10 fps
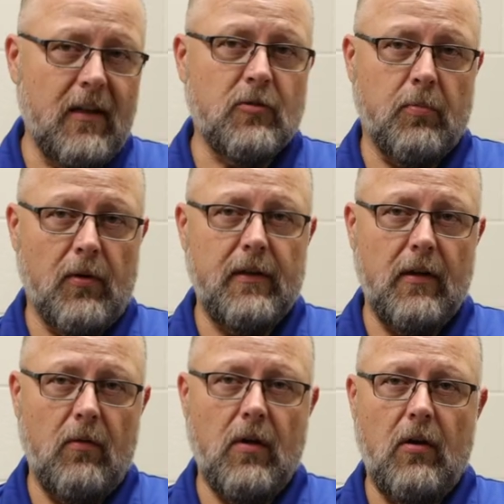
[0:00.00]
that's printed
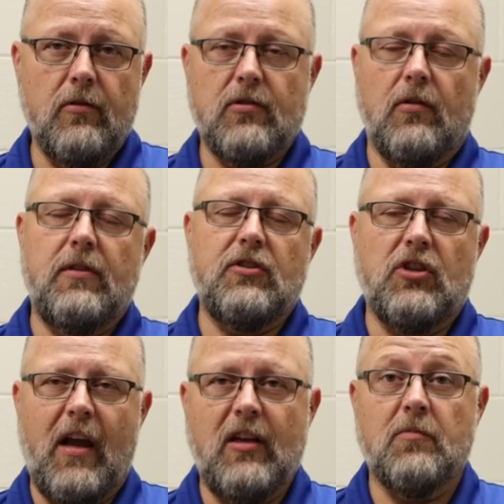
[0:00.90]
on those, so it's
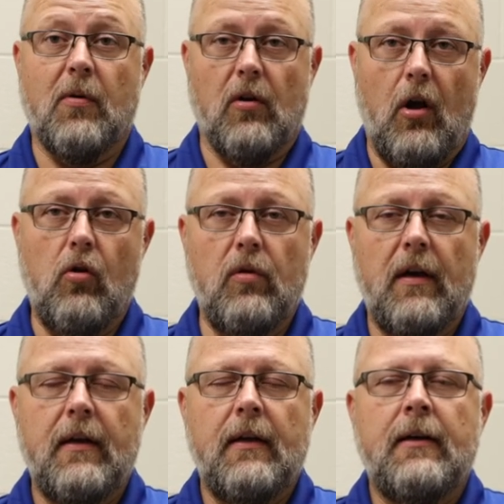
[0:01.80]
changed per load.
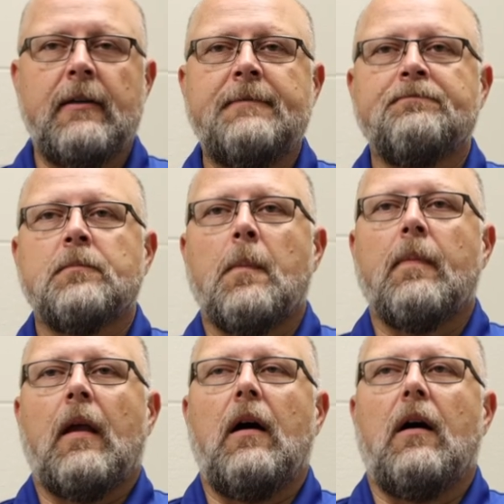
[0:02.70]

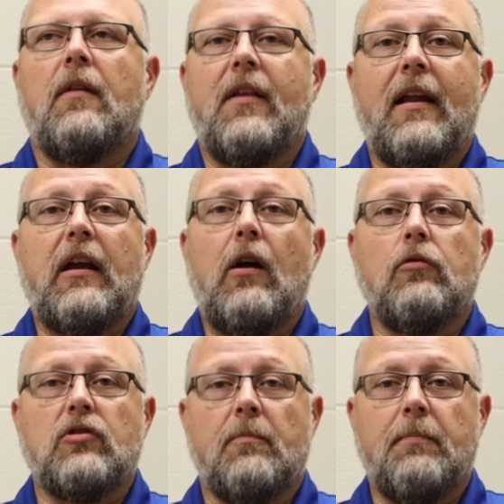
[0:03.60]
Then it
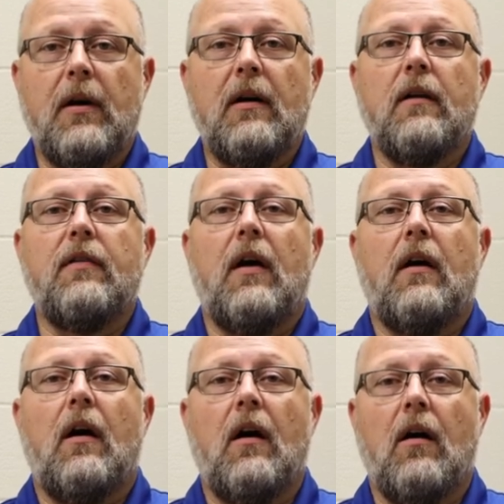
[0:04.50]
goes above
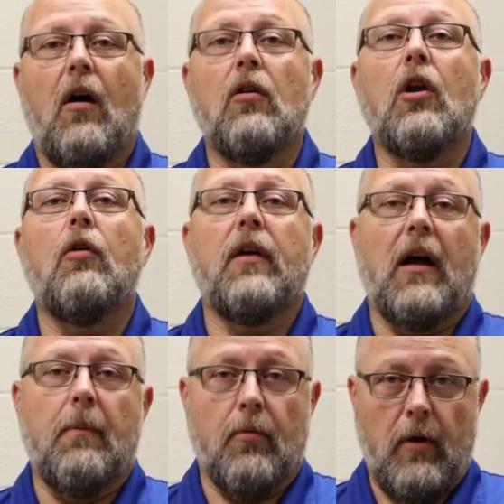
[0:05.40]
our loading
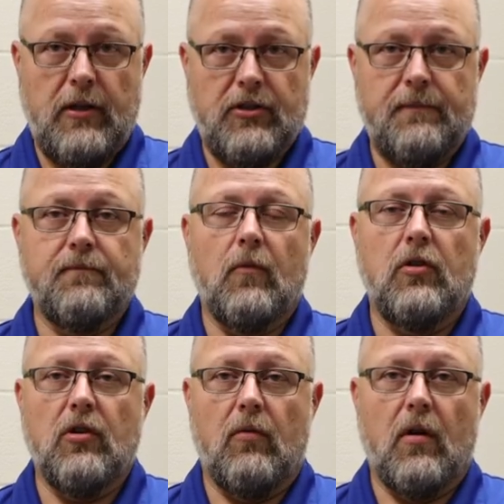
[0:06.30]
operation,
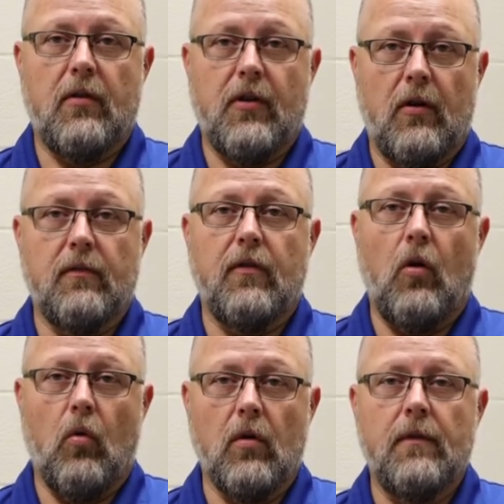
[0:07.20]
which on our third
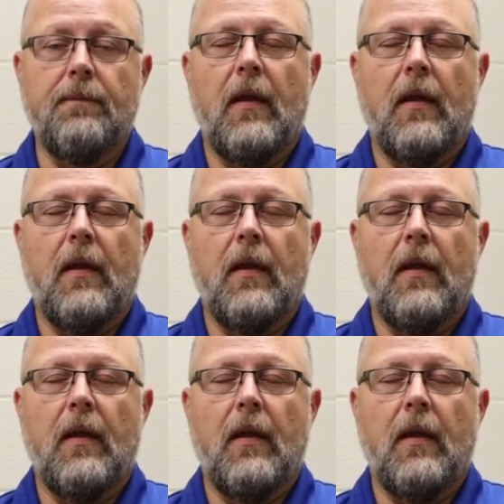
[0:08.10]
floor.